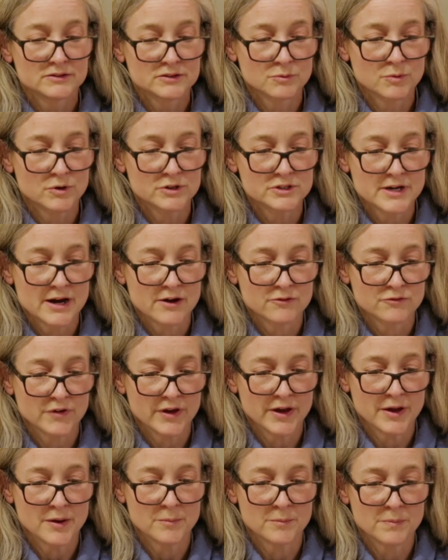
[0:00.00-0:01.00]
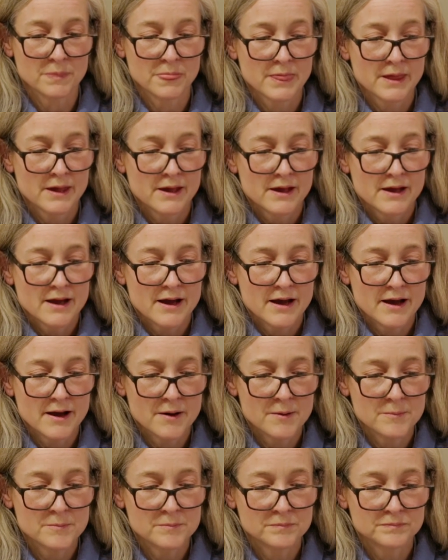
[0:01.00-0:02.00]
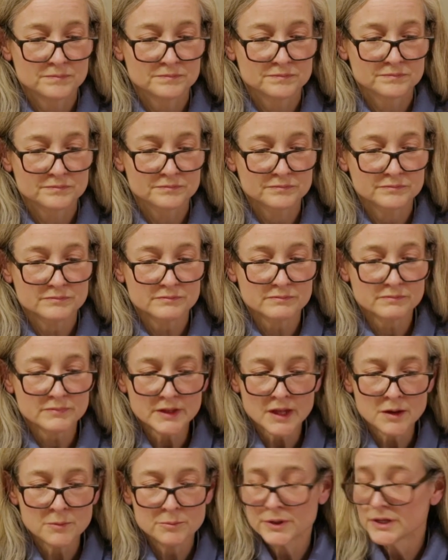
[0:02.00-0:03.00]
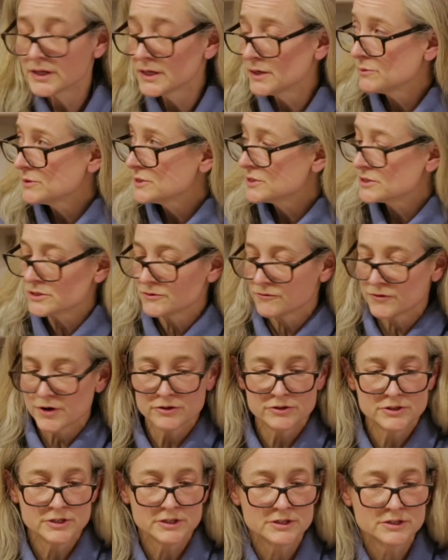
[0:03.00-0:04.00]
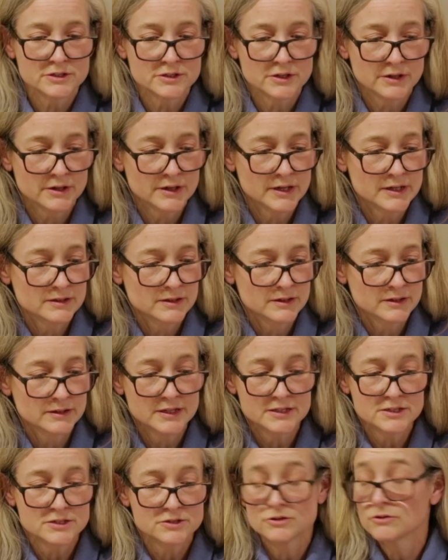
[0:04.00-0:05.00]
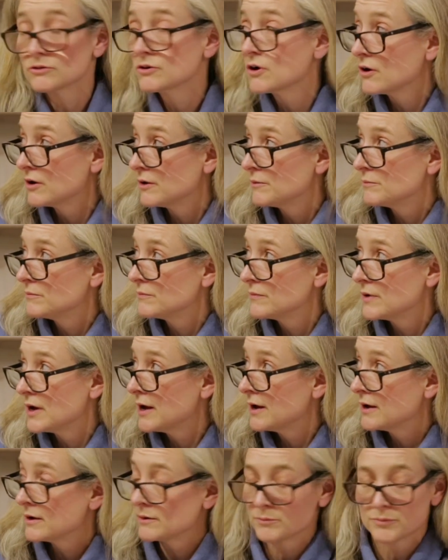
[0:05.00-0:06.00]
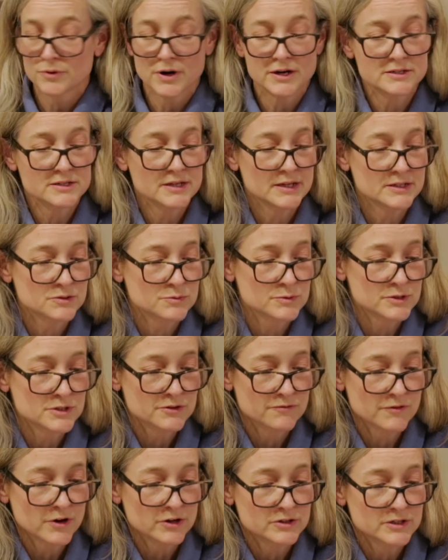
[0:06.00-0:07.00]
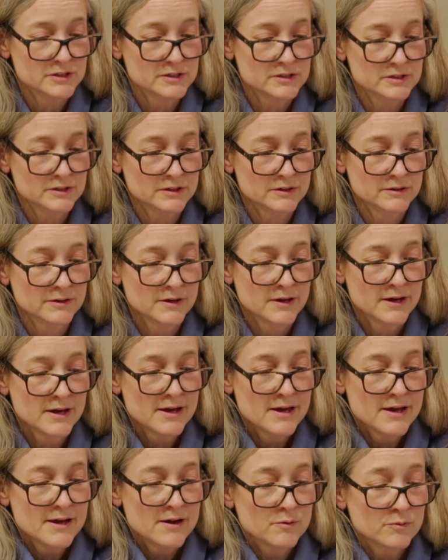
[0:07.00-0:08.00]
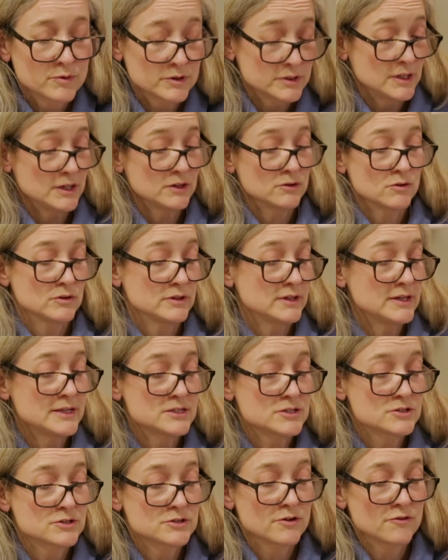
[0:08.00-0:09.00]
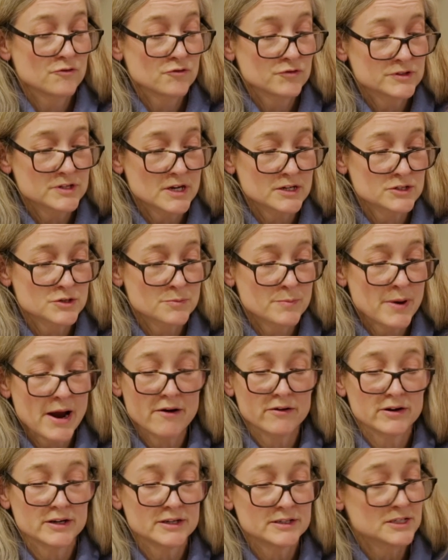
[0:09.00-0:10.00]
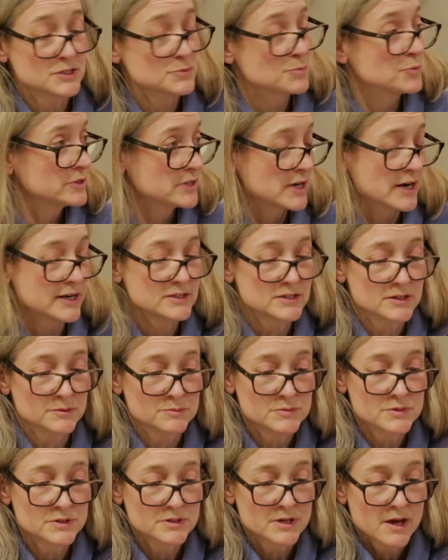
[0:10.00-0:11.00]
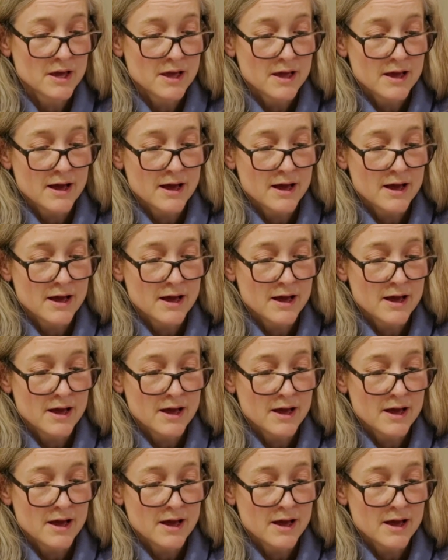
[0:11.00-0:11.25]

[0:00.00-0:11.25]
to watch out for him. But he was devoted to, this new column, Price List, was devoted to what he called lists of such apparently disparate items